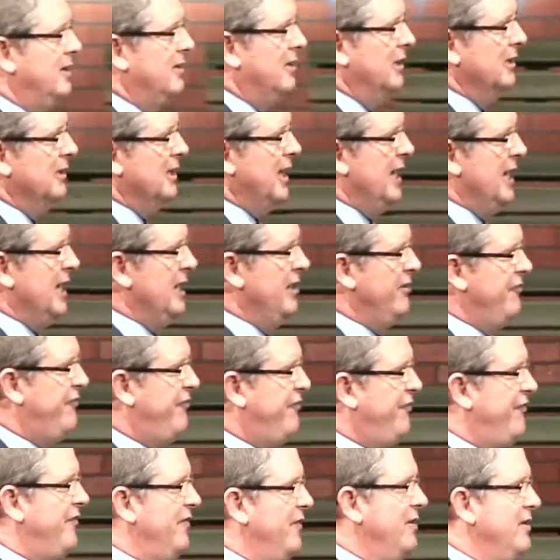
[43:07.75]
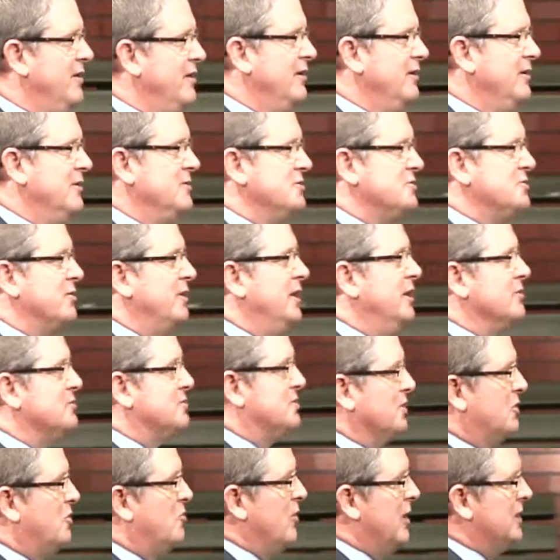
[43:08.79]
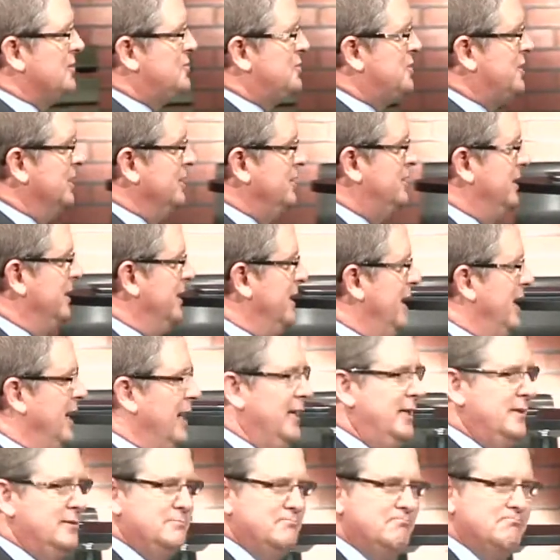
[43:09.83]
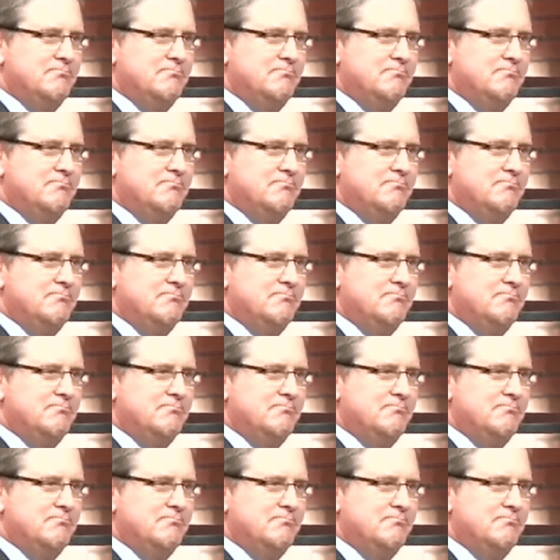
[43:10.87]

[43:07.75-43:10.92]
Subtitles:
life. So here's the question today.